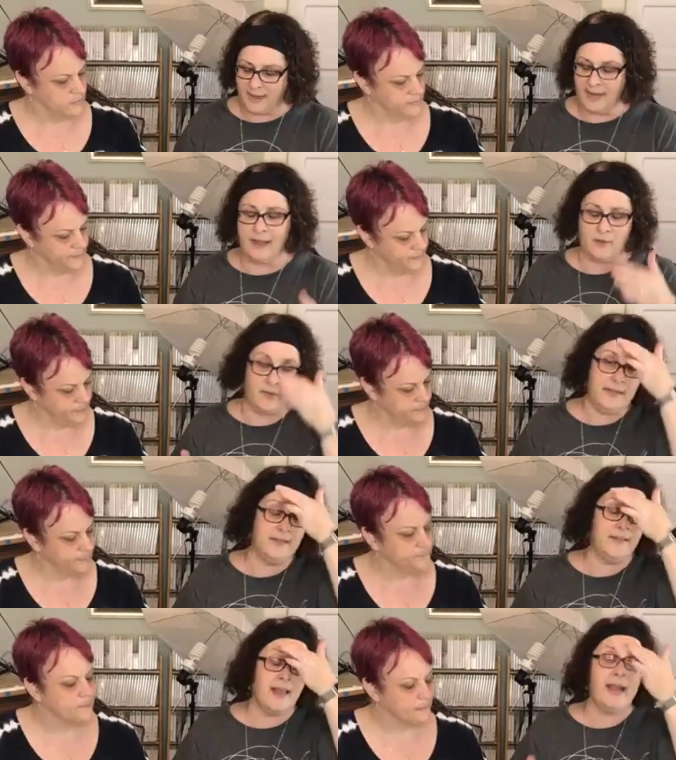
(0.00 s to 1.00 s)
Speaker 1: Light," like
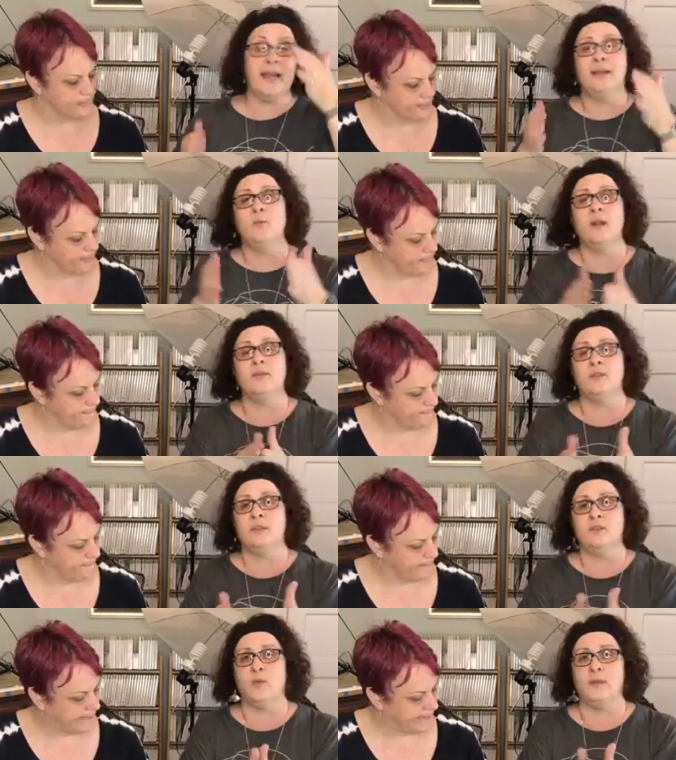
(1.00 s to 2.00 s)
finding the light. And one of
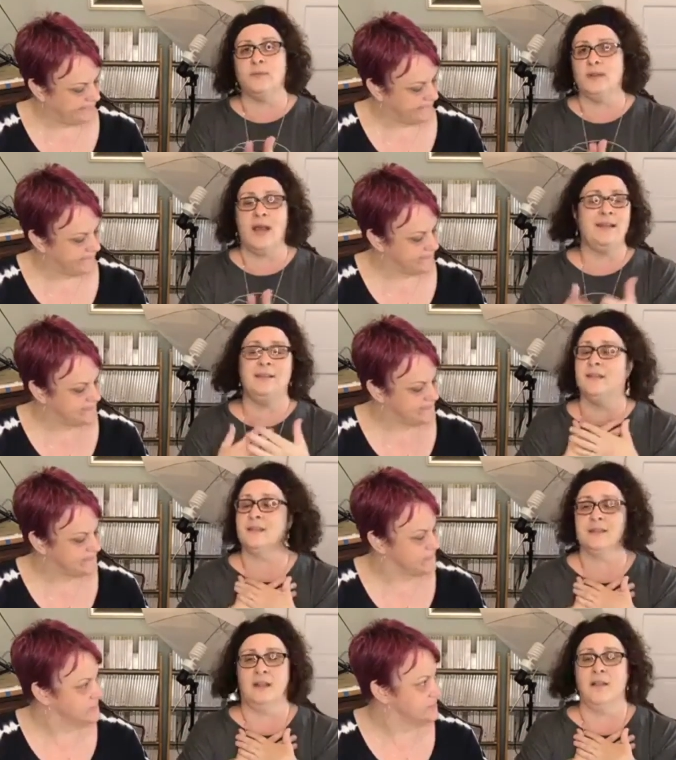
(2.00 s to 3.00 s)
these great, I did
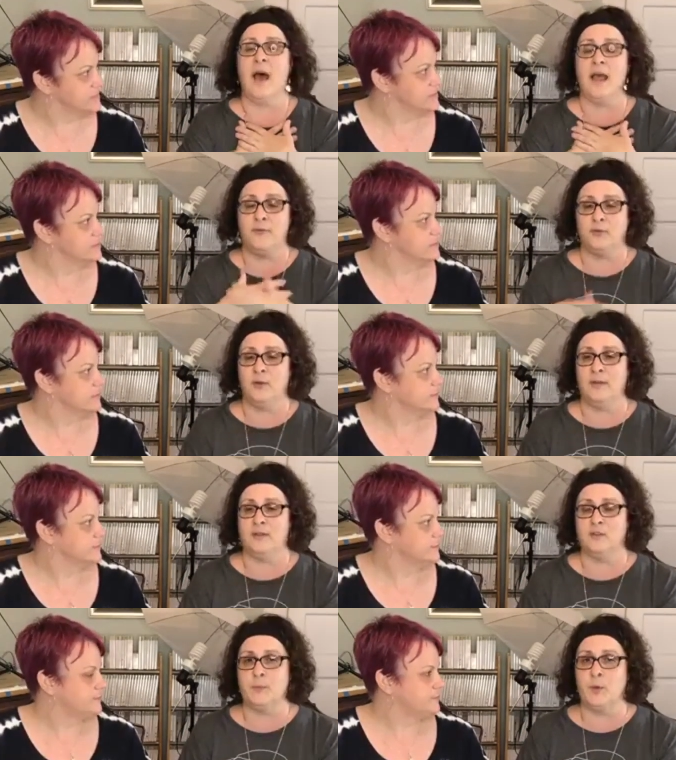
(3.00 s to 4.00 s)
this a lot after I
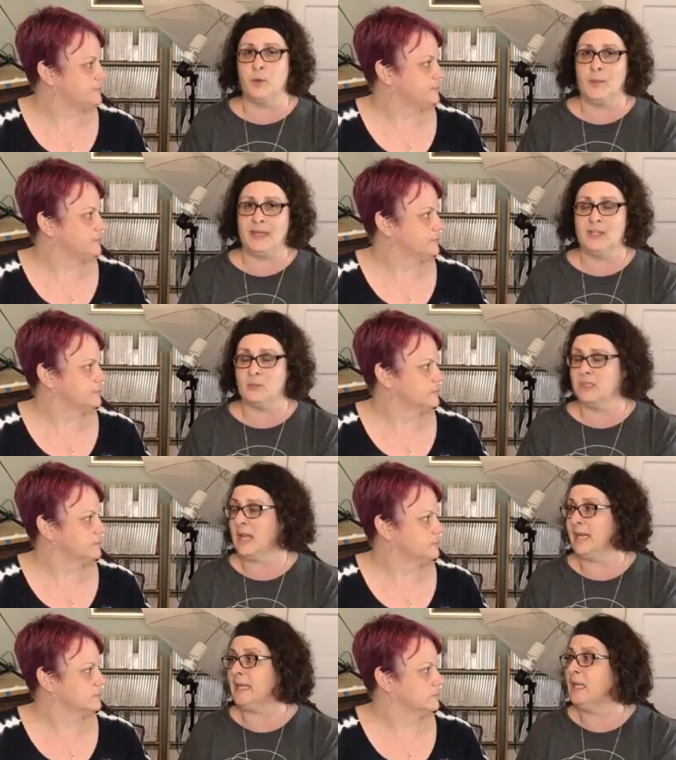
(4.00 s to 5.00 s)
read this book when my kids were
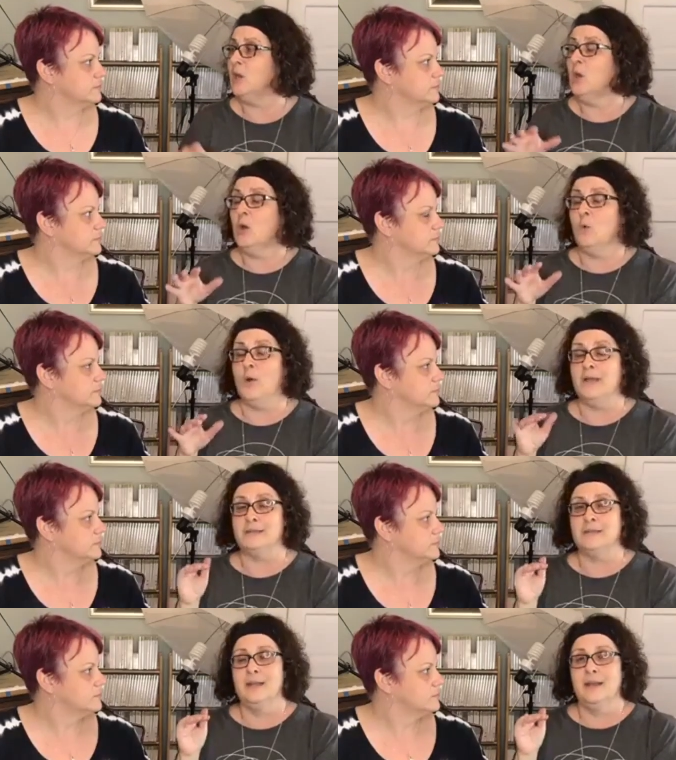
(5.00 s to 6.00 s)
tiny,
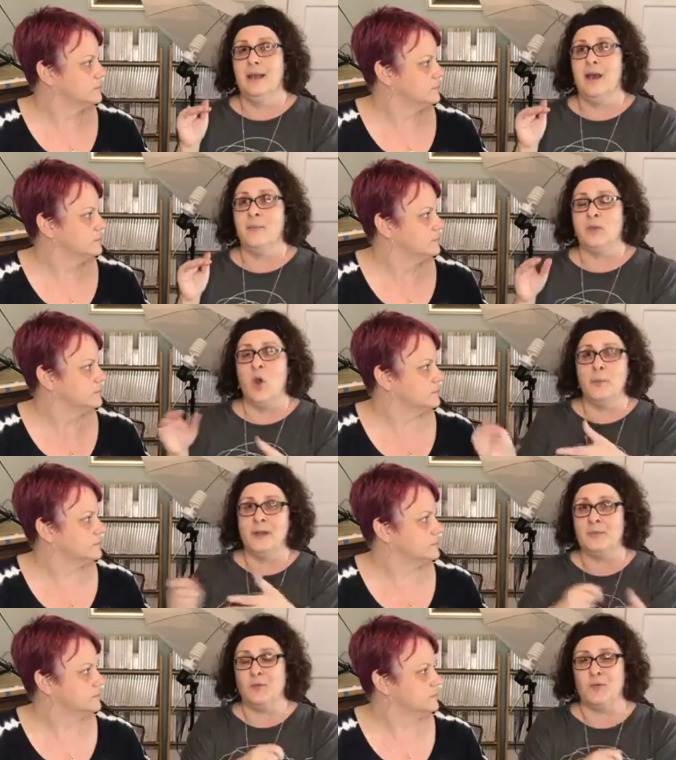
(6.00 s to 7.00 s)
was um,
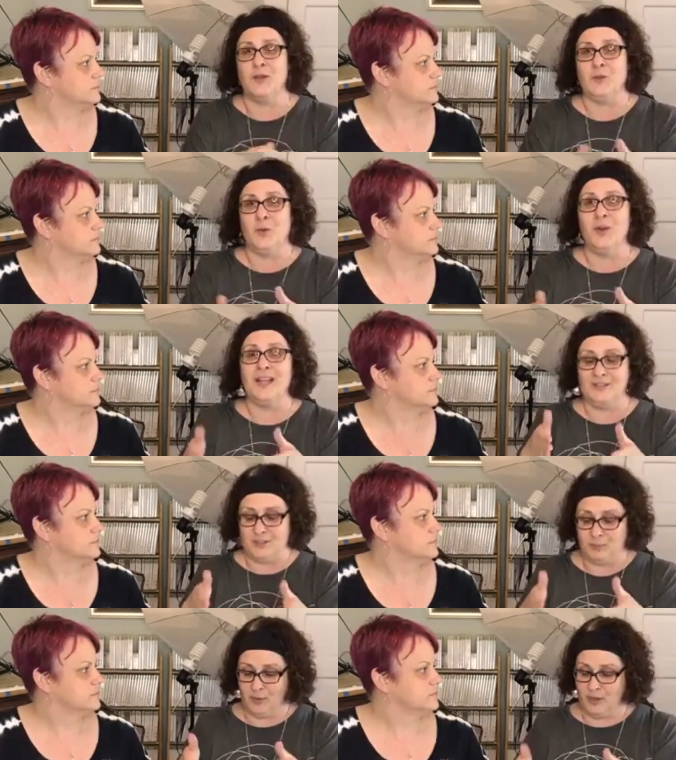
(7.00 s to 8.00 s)
open up the front door and
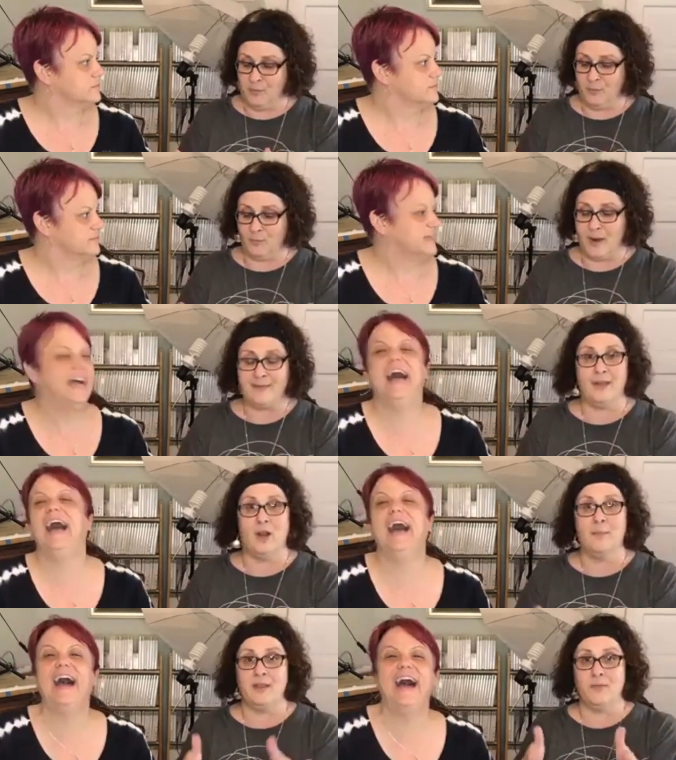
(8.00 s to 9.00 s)
just put them right
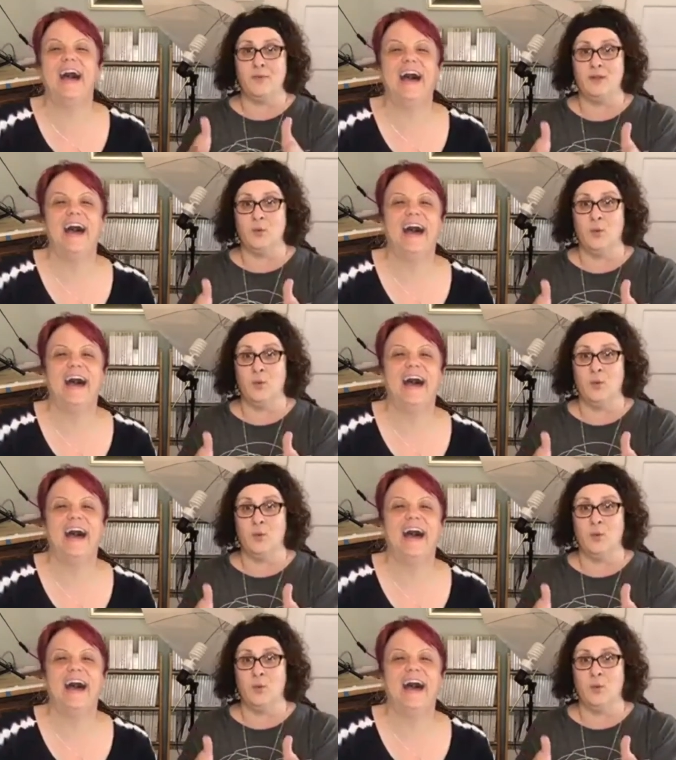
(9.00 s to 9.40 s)
there by the front